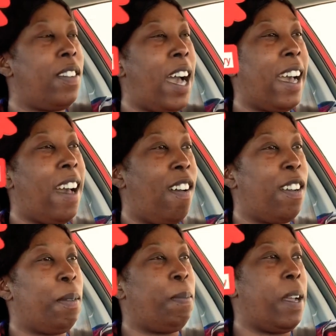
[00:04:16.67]
I got
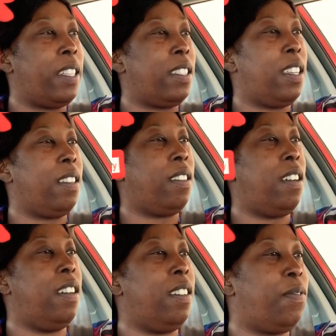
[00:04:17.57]
all the Mexican
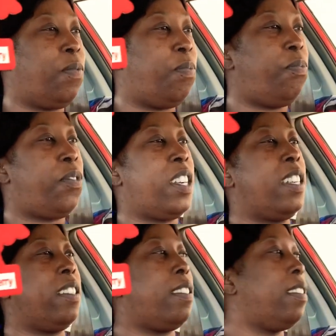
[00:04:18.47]
uh,
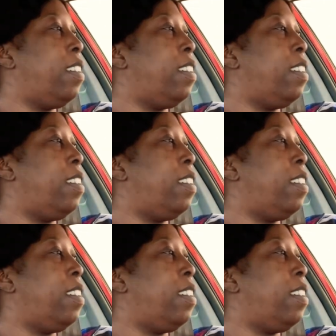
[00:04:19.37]
friends.